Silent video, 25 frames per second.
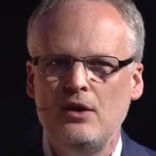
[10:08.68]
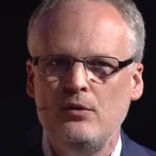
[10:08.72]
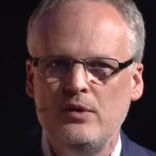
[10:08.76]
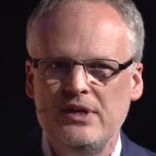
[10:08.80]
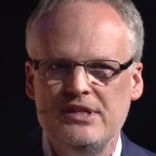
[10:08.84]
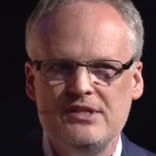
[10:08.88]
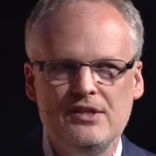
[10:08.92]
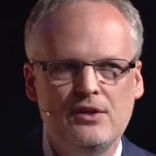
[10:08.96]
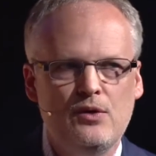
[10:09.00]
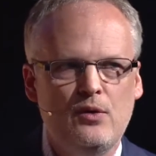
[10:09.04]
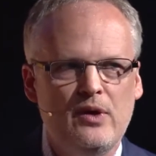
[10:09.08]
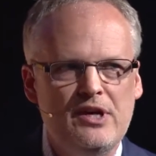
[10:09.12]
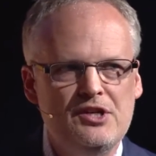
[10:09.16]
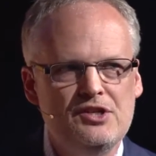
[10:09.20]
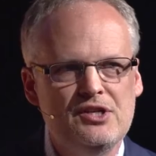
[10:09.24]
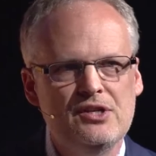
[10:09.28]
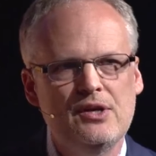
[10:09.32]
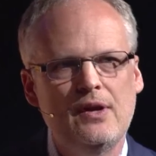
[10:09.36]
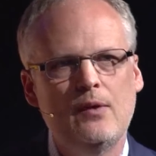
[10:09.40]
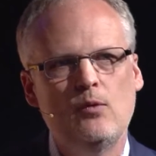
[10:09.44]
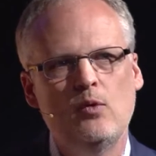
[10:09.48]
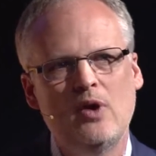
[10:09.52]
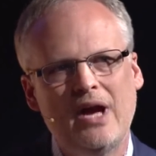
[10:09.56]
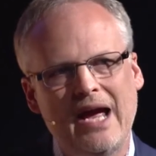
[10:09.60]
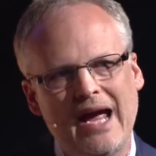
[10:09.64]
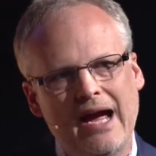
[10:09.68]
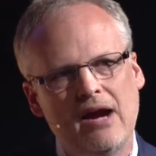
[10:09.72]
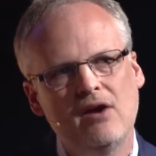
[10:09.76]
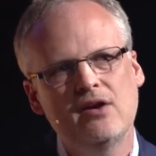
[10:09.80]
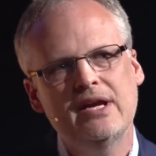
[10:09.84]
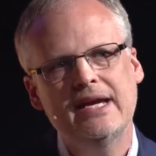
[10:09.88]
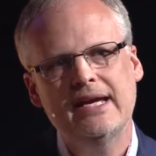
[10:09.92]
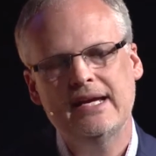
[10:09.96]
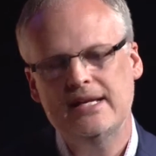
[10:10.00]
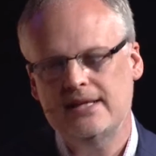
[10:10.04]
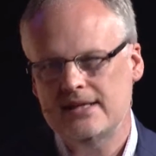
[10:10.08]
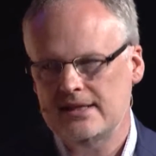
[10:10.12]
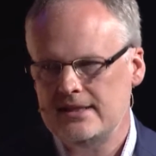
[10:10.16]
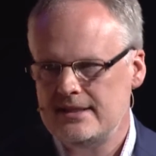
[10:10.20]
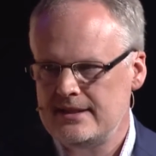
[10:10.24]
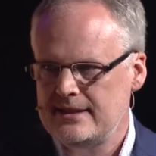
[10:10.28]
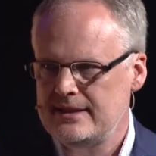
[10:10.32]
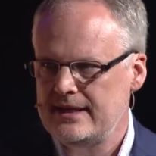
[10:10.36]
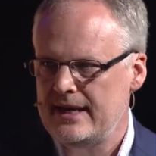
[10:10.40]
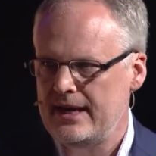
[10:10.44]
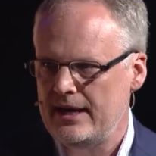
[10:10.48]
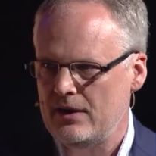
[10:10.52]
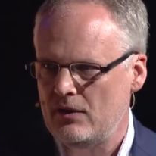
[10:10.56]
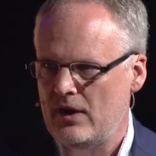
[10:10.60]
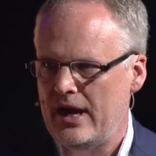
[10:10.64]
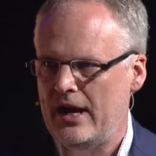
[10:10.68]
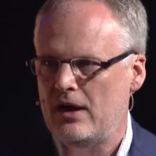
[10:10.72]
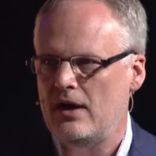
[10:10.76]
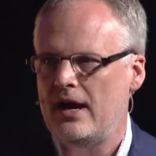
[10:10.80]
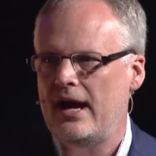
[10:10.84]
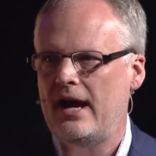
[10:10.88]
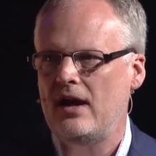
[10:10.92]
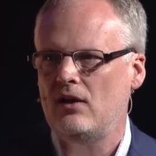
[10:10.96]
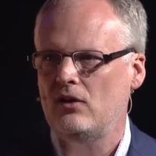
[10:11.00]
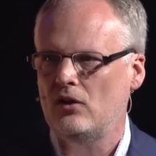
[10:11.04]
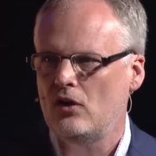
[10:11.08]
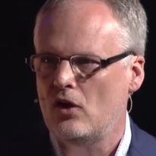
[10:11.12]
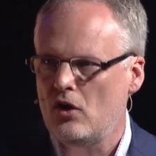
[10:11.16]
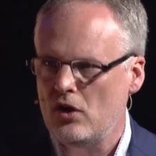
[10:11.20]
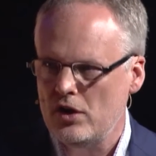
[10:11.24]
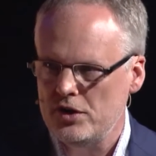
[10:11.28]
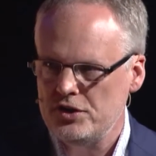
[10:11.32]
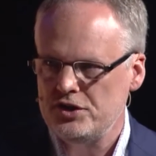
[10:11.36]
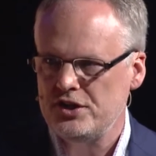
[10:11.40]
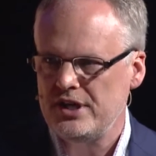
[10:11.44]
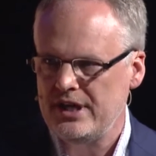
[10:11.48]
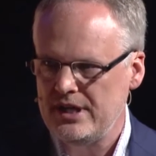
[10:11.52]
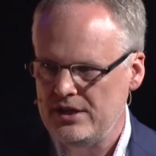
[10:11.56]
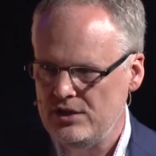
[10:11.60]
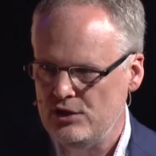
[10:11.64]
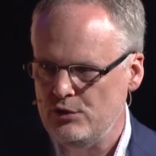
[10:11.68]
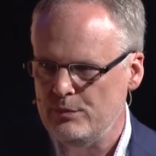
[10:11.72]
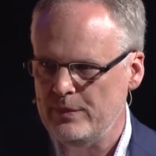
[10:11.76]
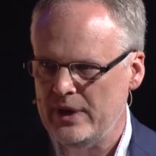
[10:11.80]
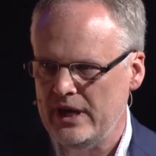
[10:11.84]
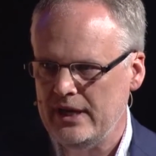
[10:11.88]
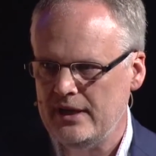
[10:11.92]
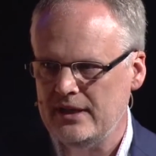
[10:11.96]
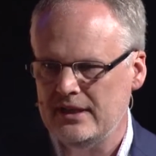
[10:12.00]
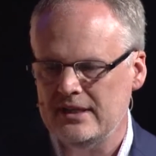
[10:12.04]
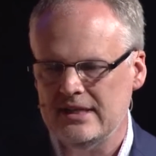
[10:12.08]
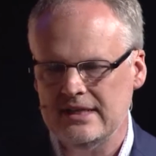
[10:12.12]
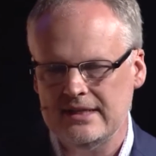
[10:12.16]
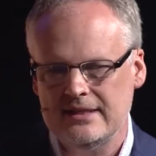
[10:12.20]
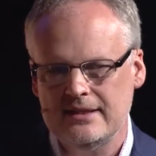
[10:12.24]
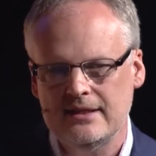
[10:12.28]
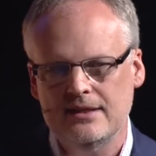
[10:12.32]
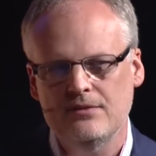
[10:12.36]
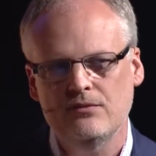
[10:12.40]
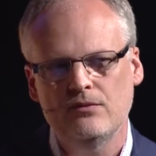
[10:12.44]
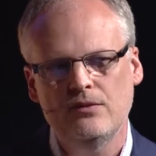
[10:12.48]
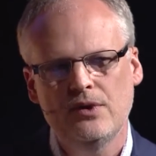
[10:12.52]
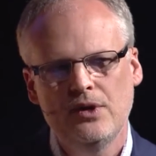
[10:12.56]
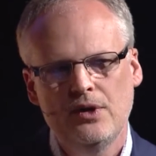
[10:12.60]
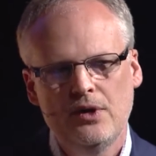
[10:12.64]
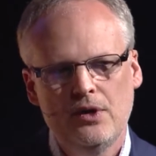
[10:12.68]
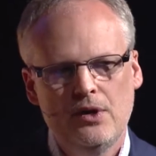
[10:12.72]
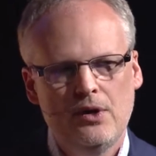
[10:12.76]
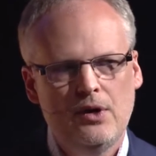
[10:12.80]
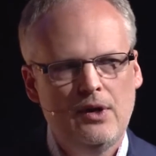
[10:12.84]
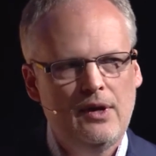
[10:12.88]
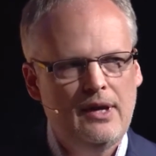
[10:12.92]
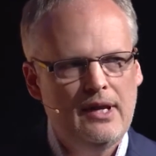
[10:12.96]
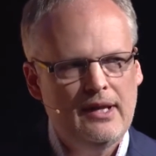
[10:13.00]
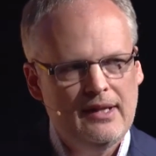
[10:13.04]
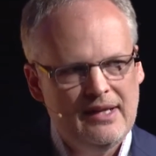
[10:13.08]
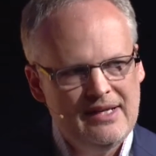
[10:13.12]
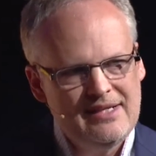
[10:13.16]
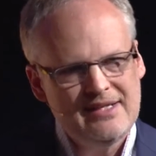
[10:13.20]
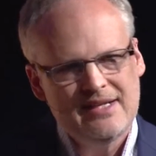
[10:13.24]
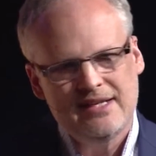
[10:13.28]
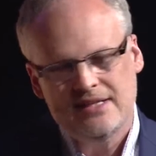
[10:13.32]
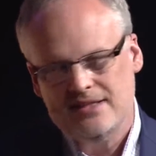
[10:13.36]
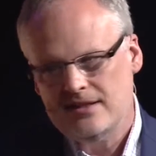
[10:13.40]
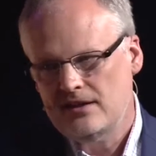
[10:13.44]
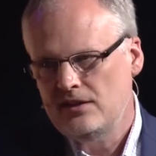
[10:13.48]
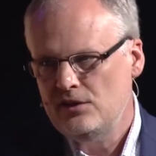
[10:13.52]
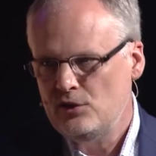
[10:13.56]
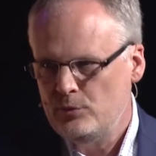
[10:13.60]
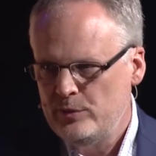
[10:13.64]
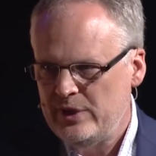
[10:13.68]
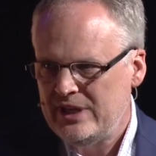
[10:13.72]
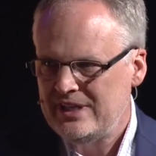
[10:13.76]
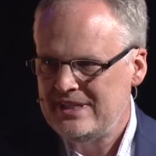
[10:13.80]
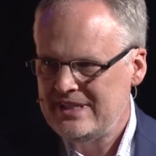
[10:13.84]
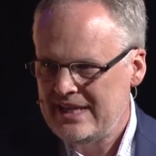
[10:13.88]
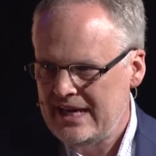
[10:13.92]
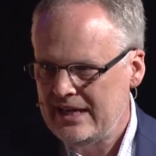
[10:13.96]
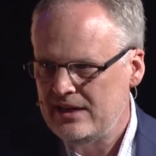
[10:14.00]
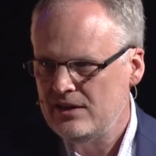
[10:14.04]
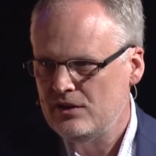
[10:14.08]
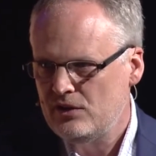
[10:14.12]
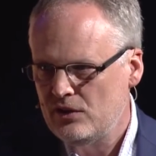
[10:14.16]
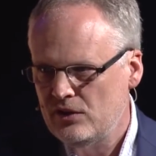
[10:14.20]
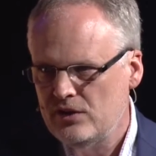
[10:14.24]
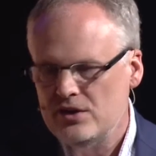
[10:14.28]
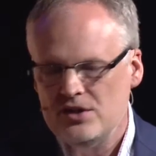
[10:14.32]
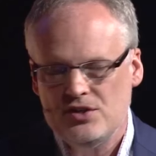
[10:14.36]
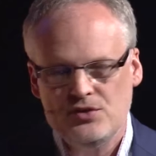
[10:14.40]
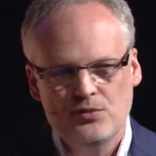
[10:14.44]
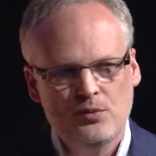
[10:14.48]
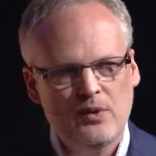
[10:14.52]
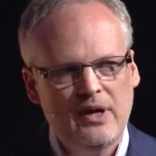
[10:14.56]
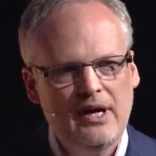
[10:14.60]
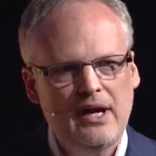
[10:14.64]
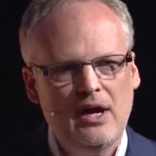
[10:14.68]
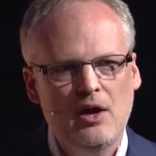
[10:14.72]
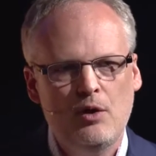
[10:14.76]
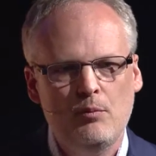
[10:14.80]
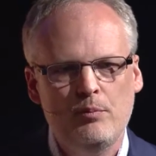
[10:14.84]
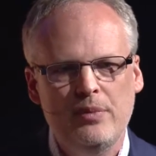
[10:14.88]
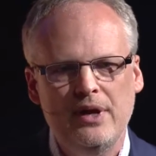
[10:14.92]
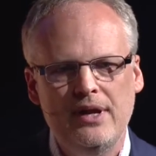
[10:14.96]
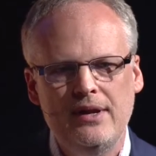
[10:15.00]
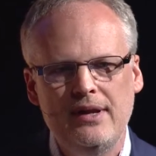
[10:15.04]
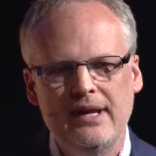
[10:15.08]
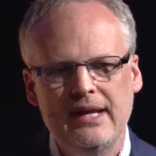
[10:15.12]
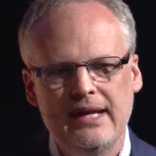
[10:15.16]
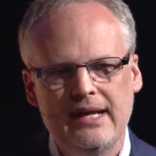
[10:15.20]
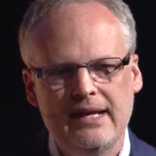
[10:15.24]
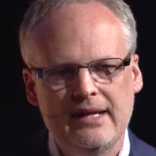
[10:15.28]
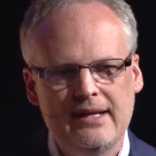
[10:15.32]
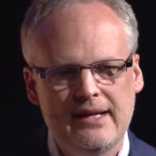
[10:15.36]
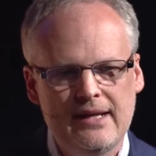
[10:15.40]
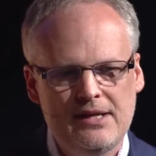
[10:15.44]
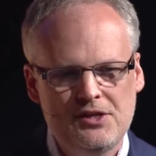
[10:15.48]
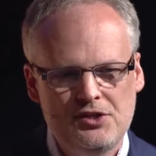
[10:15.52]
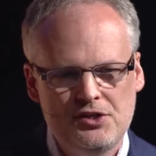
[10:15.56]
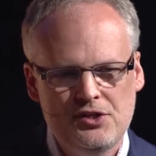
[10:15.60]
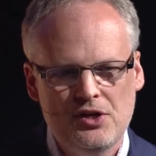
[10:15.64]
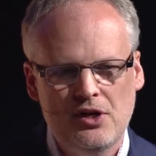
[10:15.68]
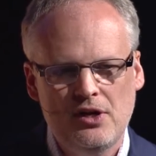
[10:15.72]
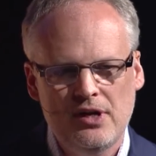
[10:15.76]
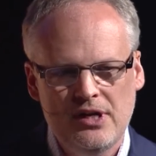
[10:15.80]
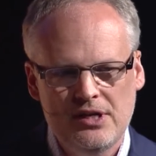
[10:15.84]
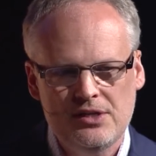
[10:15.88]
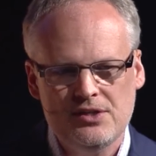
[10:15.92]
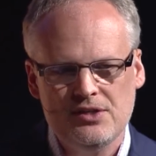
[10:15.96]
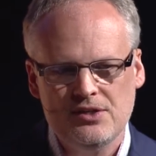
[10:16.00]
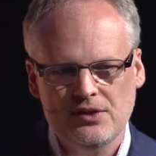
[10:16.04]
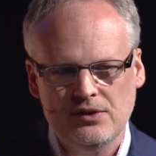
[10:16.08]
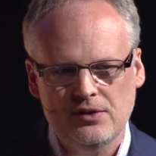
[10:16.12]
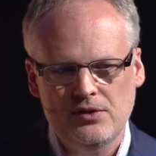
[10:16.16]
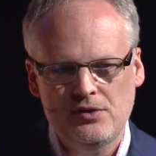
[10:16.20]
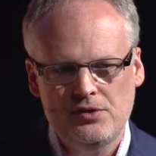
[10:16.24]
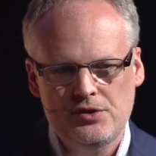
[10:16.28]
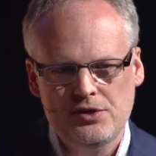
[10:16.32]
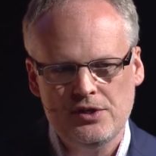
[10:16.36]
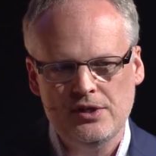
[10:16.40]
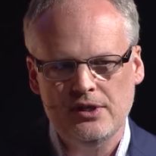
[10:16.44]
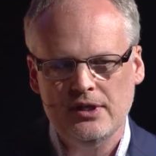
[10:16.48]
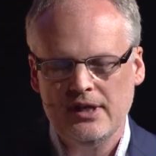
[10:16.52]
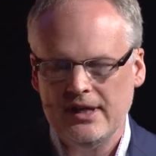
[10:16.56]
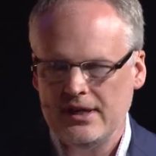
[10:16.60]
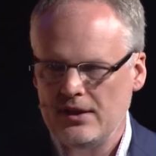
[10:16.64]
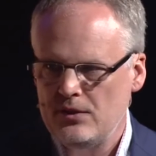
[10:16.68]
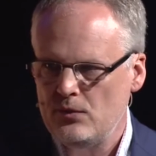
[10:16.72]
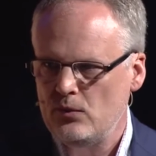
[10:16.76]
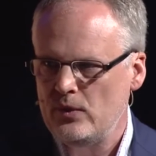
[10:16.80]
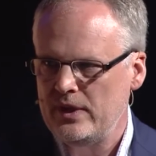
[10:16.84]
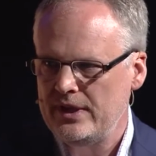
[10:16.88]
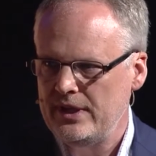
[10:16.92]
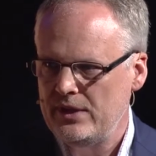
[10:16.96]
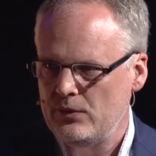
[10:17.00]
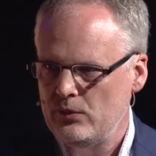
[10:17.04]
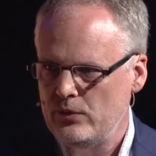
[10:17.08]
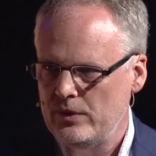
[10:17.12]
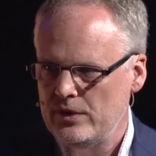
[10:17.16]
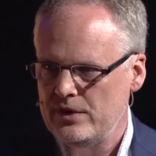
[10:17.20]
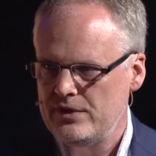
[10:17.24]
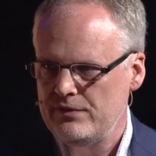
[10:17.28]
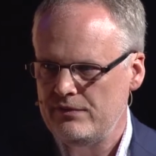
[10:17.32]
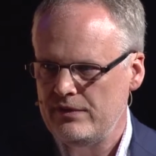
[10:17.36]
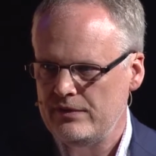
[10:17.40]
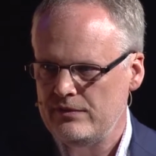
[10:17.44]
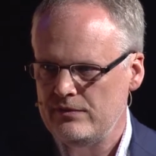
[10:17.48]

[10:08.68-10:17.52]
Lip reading: always the question, well, how can this scale? How large can you make this? And this gets a little bit technical as well, but in a sharded solution like the one that we're